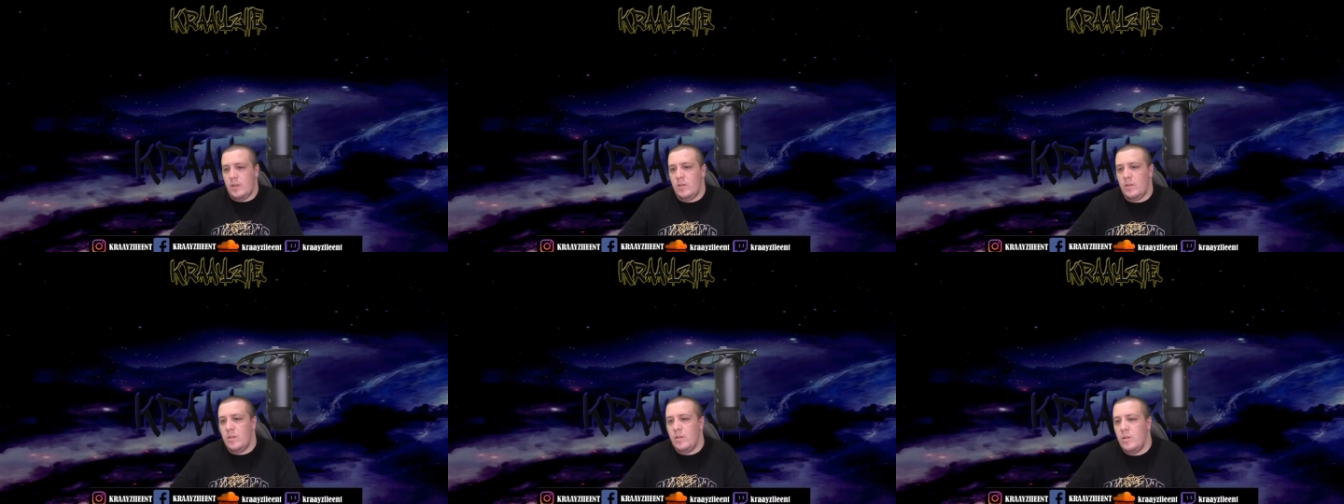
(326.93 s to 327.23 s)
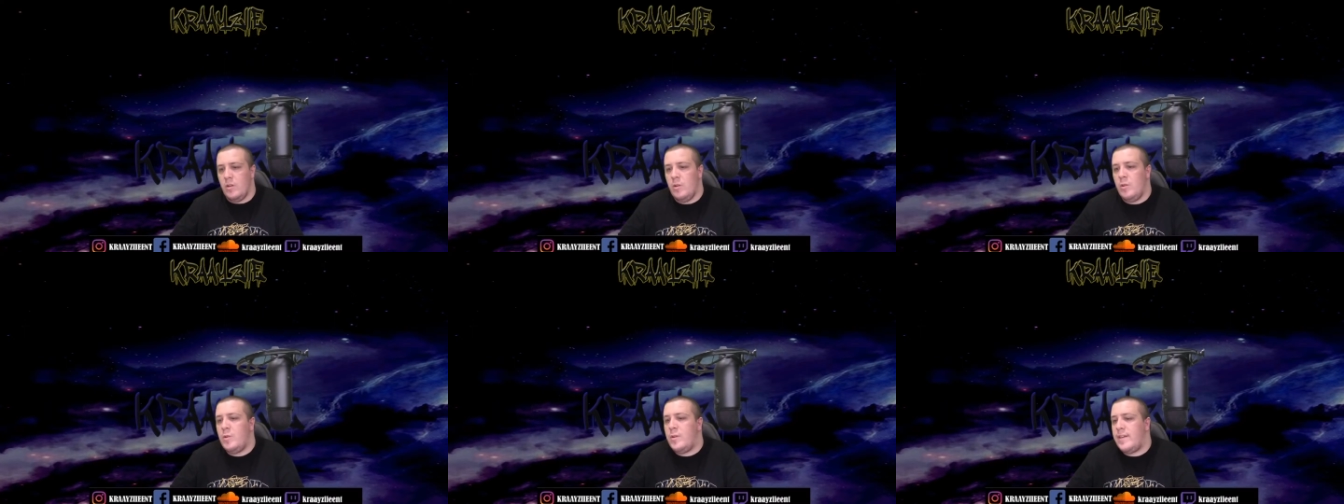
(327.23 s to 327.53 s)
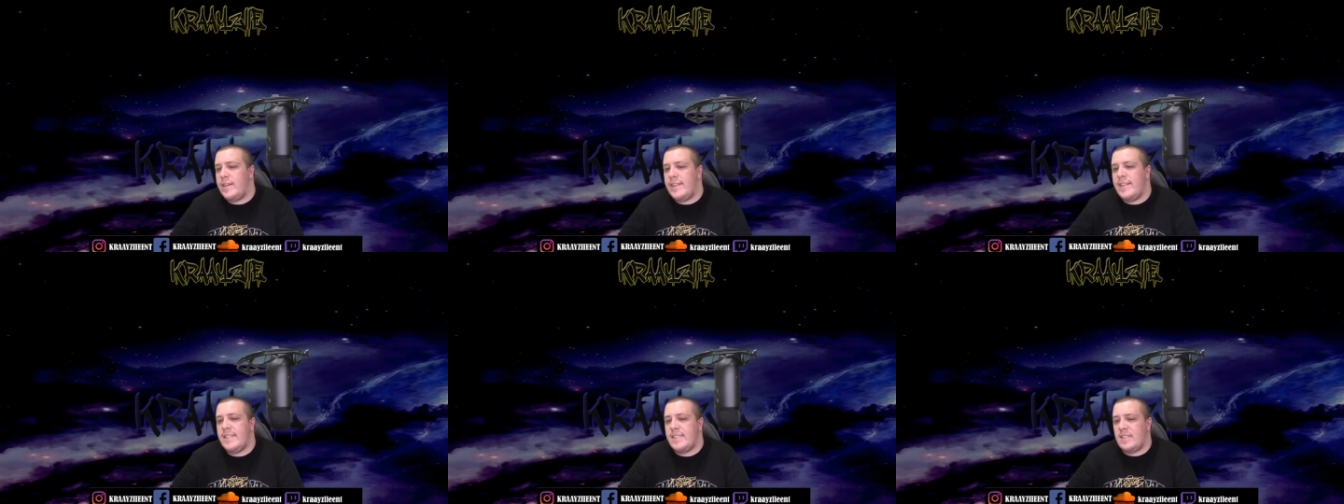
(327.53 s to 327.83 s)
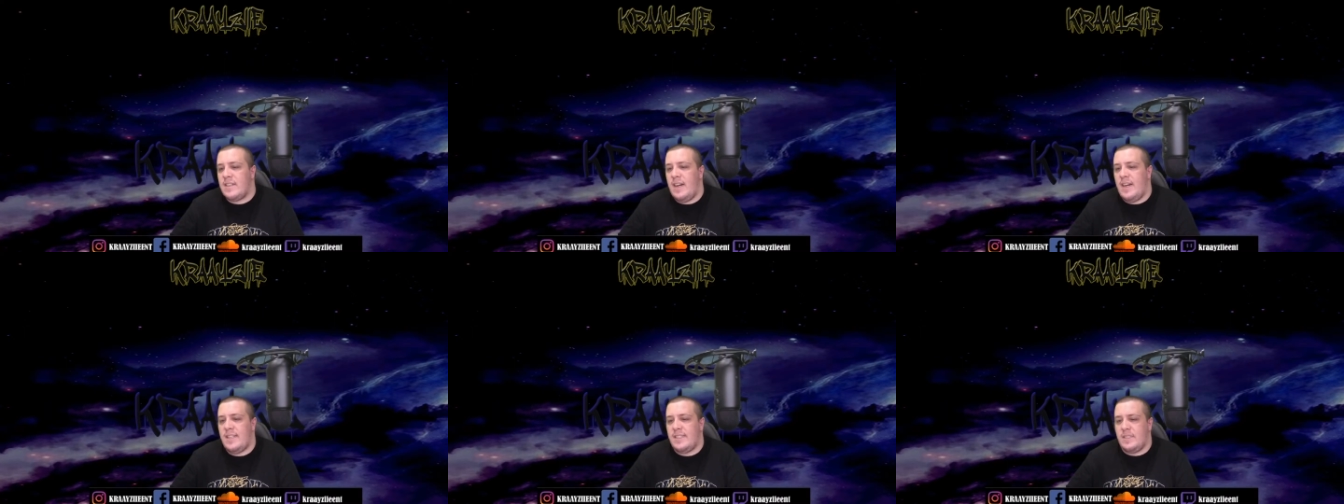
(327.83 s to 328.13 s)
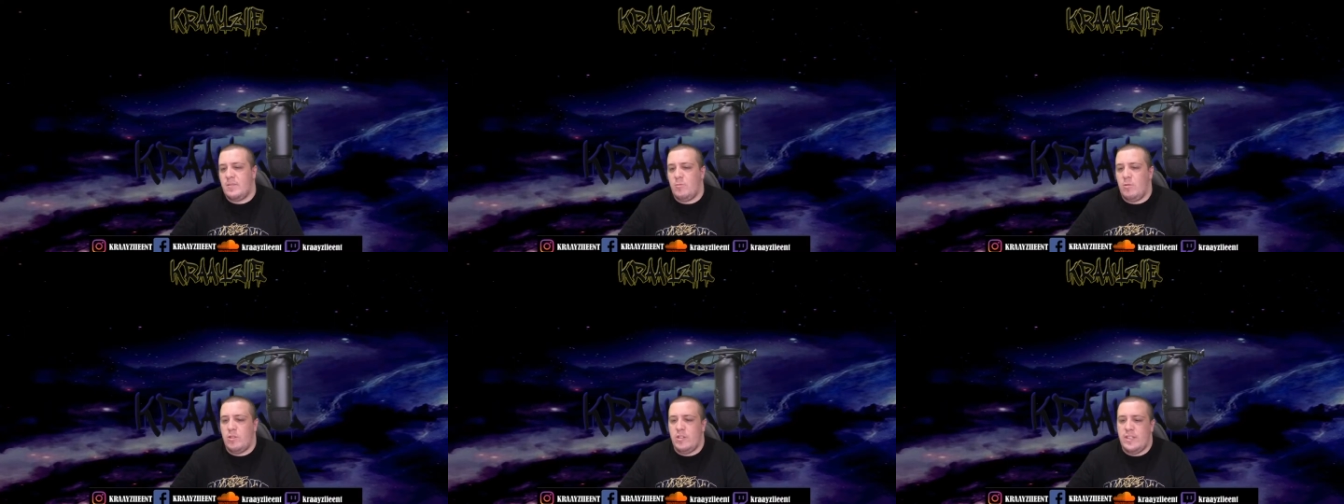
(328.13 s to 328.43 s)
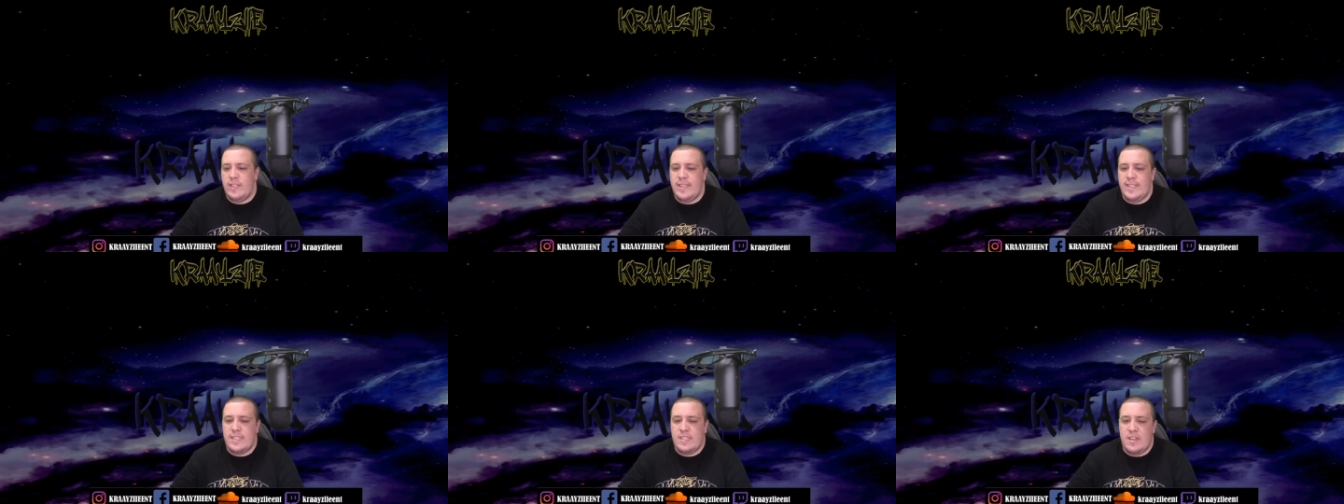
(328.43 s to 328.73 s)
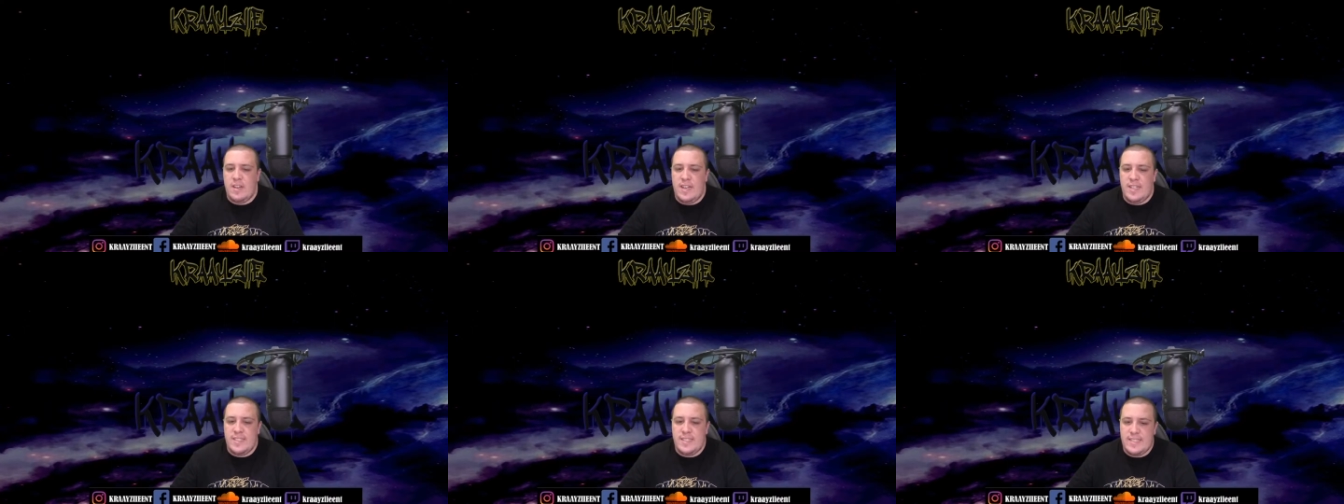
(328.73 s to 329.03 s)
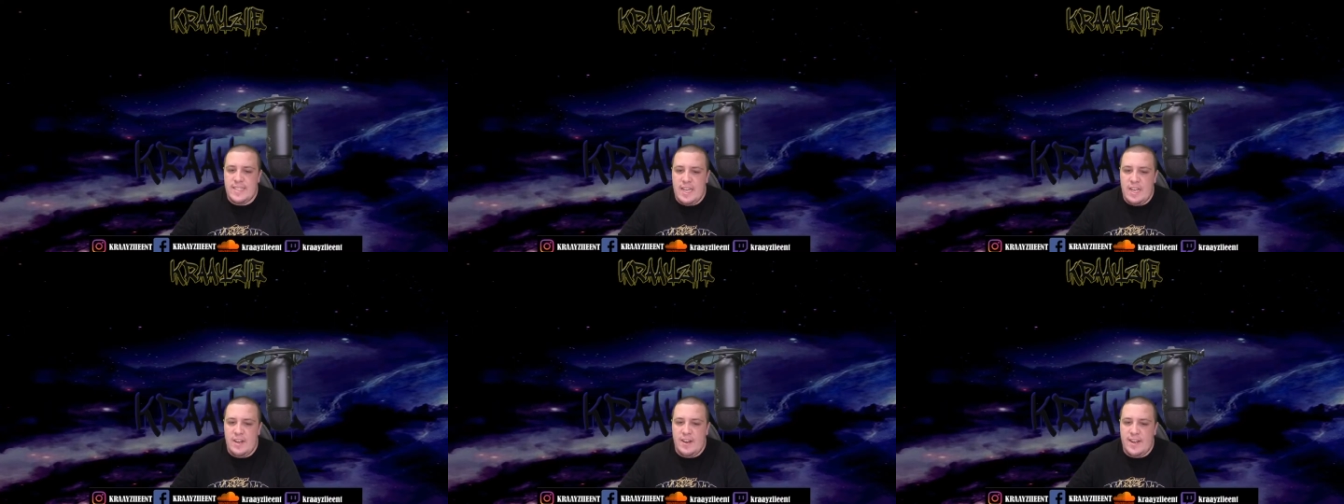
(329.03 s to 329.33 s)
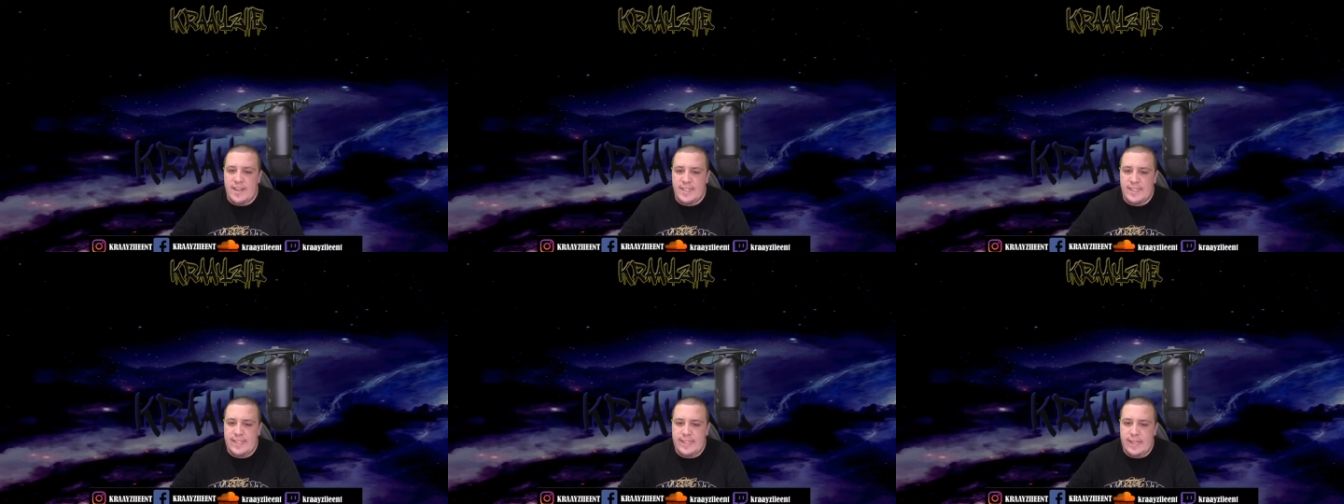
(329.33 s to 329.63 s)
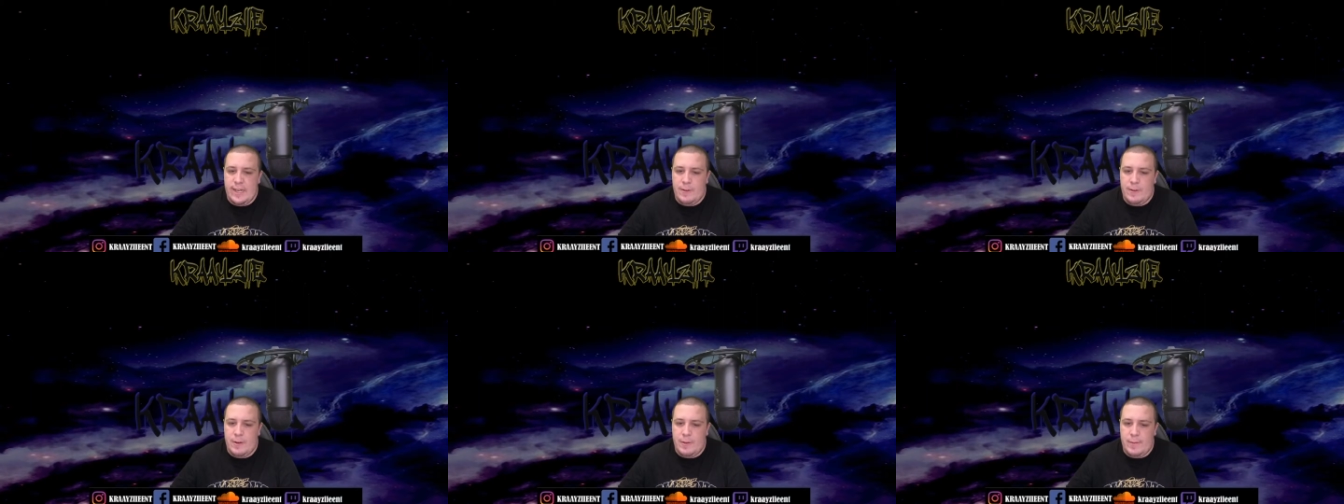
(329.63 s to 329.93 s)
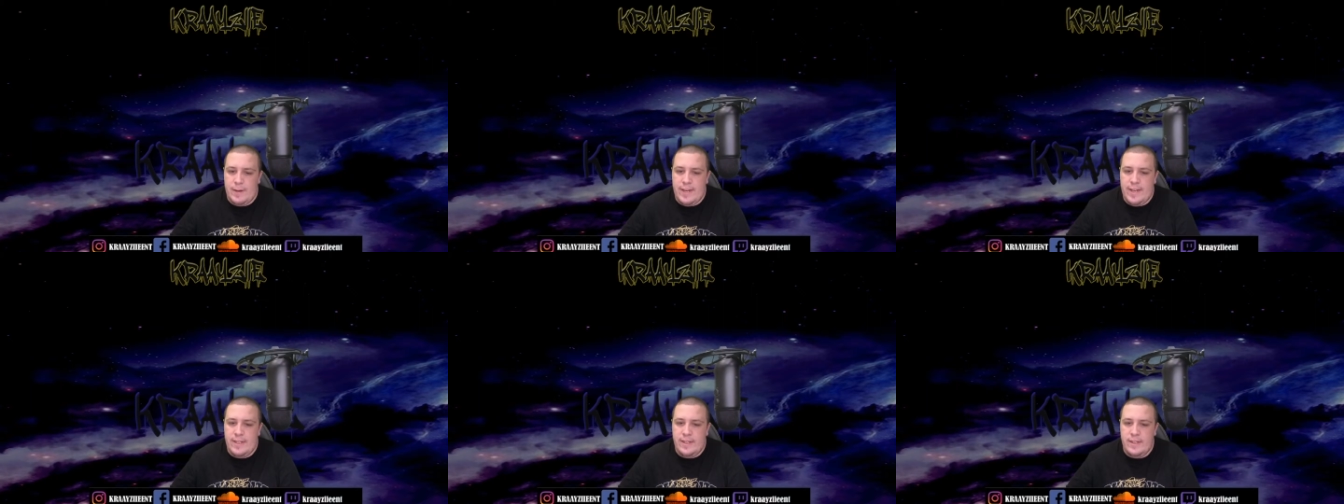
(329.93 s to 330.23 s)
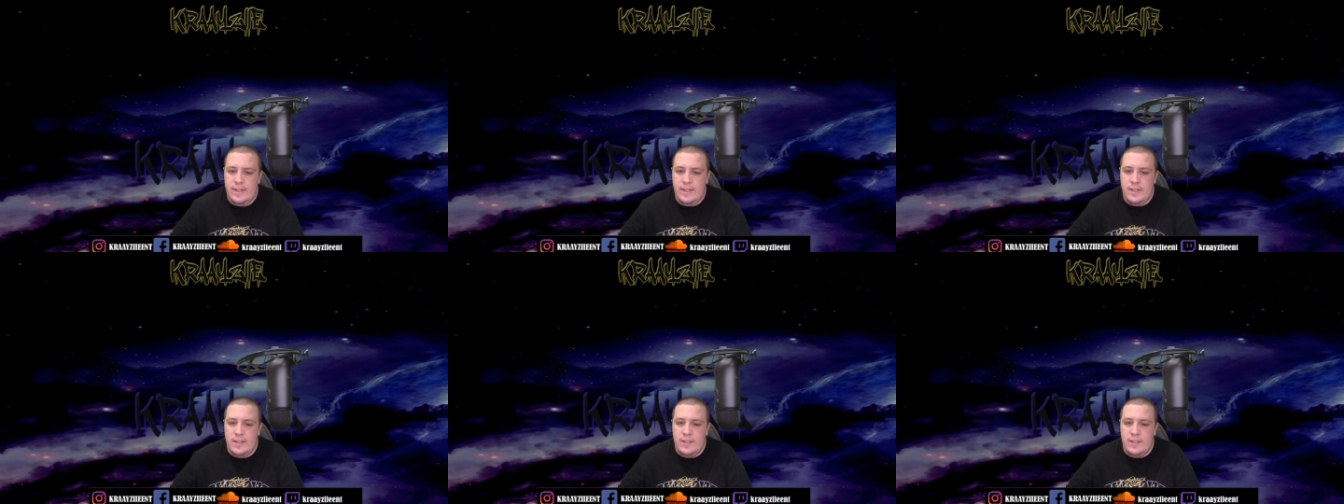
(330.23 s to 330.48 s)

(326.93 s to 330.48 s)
who are these guys and what do these guys sound like? You get what I mean?